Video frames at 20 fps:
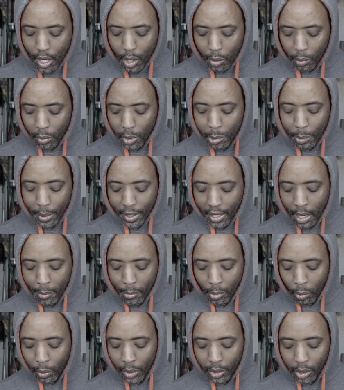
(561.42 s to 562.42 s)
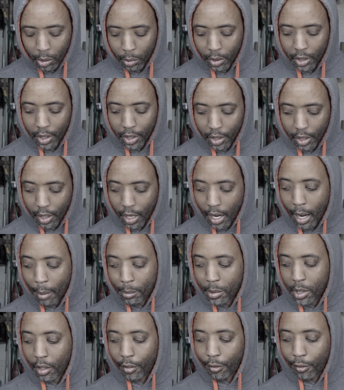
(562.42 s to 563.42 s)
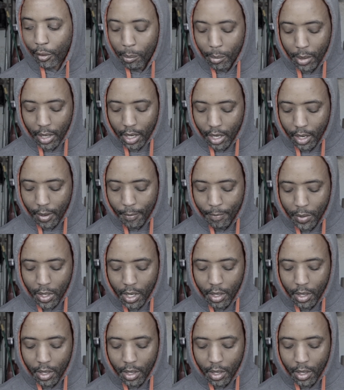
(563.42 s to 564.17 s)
which became a really, really good optic for me.